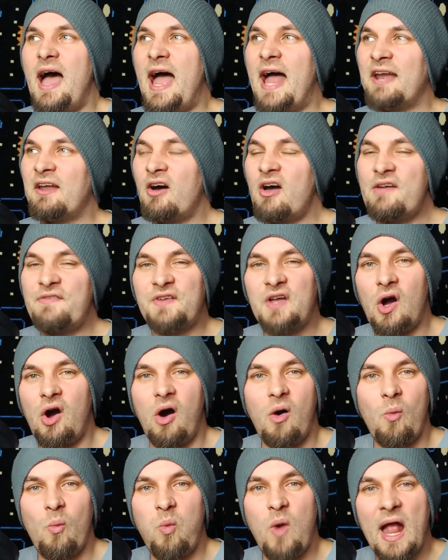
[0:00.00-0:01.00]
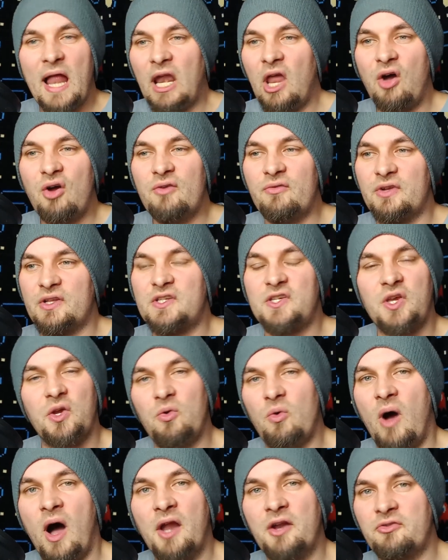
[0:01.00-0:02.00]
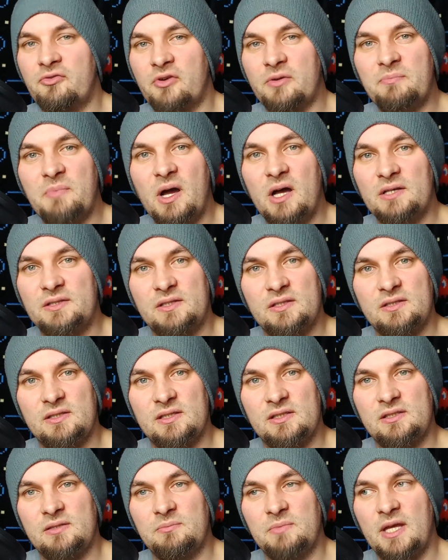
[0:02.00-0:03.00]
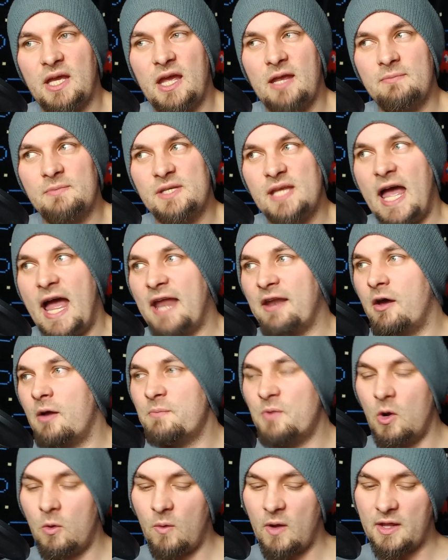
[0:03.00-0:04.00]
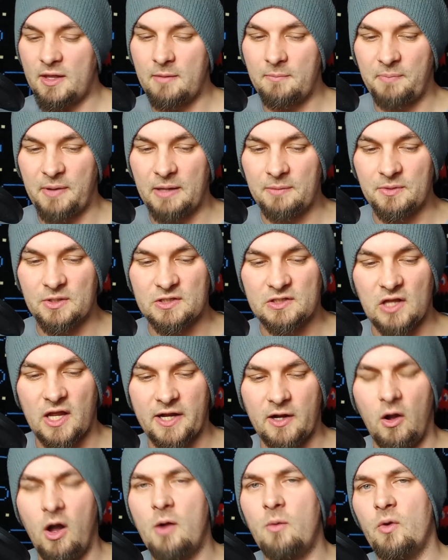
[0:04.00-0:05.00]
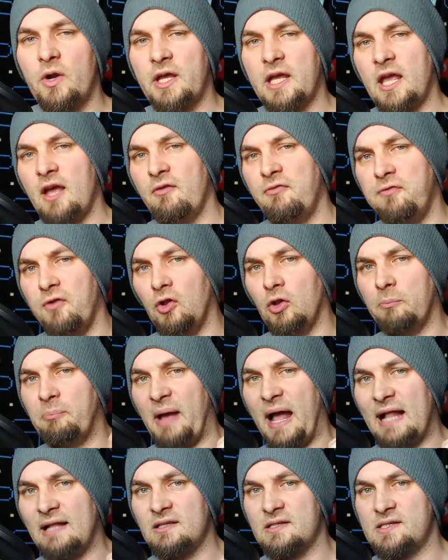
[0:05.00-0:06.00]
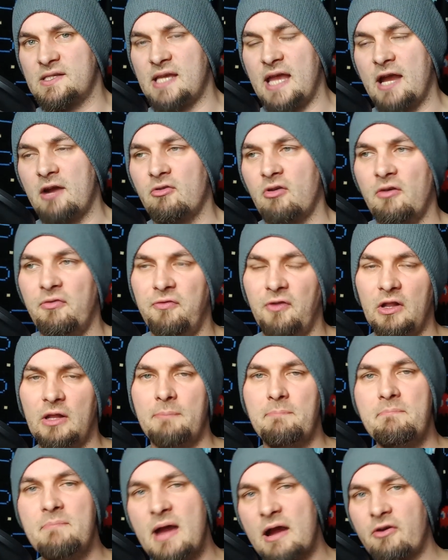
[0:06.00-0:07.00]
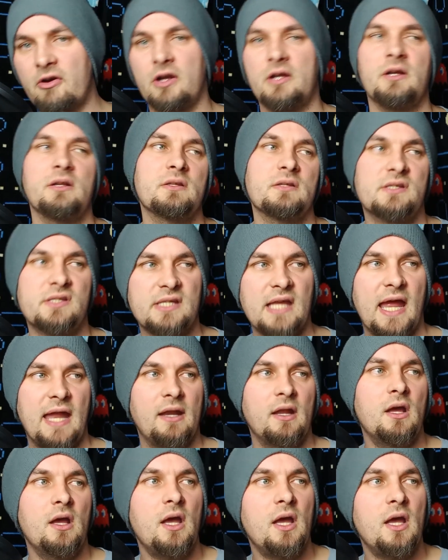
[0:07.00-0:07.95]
And I've got well over 200 Master System games, and I'm not one of them people that's like, oh, I want to get a full PAL set or a full American set.